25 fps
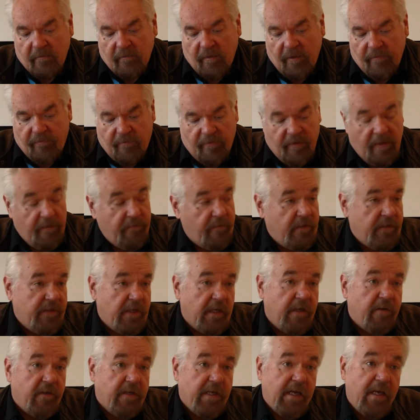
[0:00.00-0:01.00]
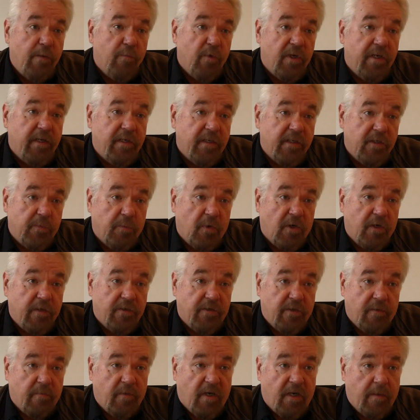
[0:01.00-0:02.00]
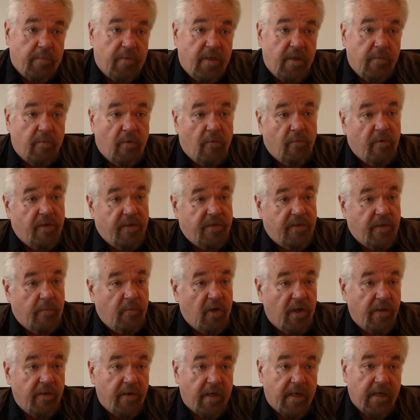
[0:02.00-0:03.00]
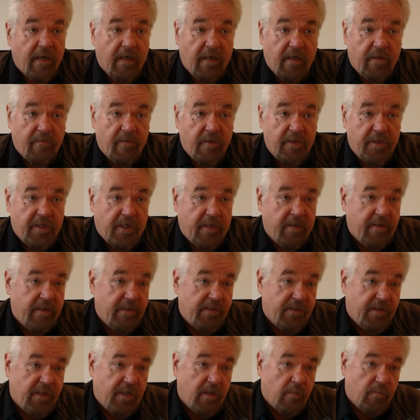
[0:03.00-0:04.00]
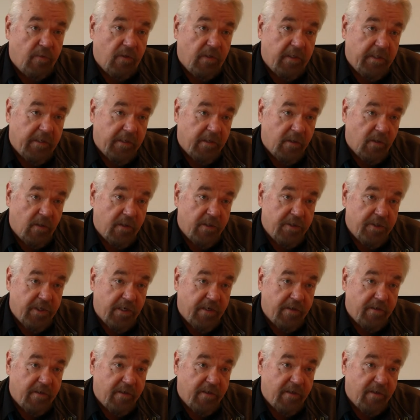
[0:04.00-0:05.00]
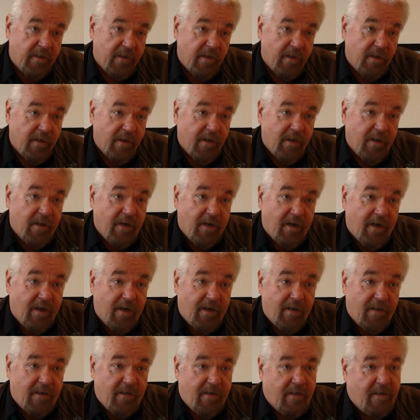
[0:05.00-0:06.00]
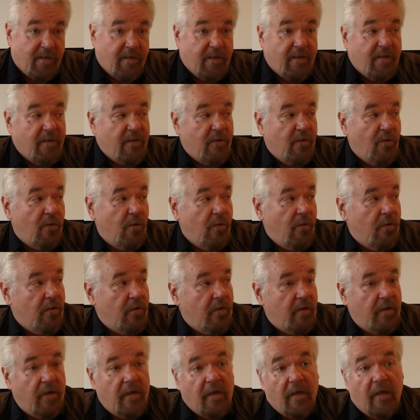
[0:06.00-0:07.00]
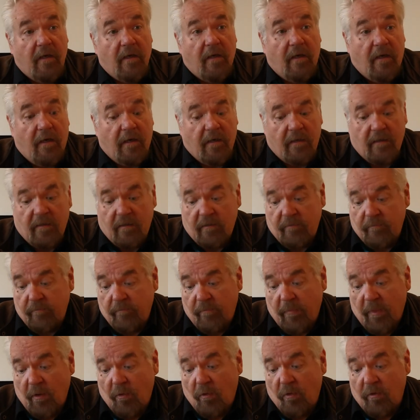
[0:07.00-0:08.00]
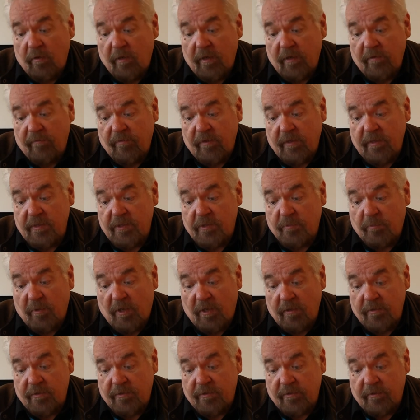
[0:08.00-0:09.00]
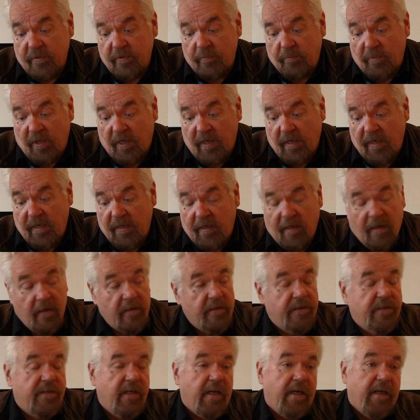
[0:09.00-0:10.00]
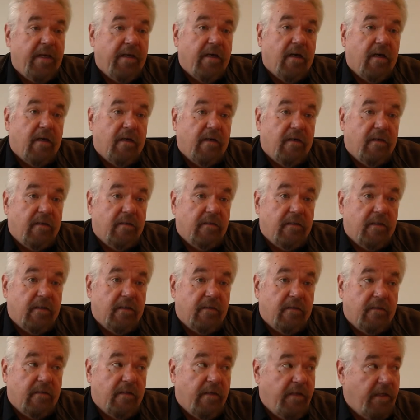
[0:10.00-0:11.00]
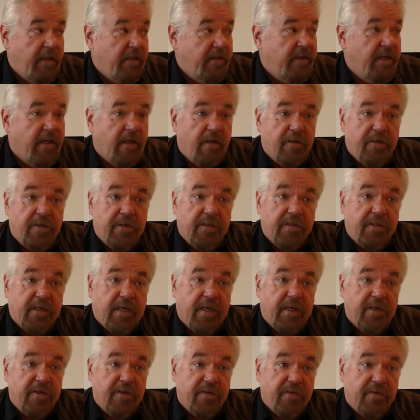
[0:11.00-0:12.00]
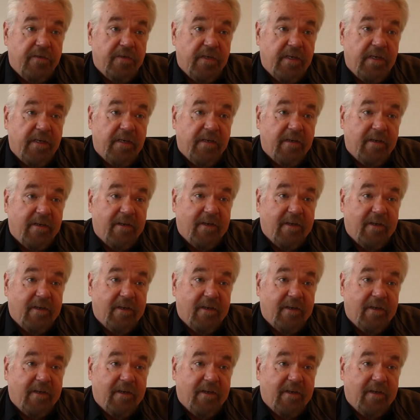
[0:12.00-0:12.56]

if this entertainment is sponsored by people with some other kind of agenda, say a political agenda, or if it is sponsored by, say, an intelligence agency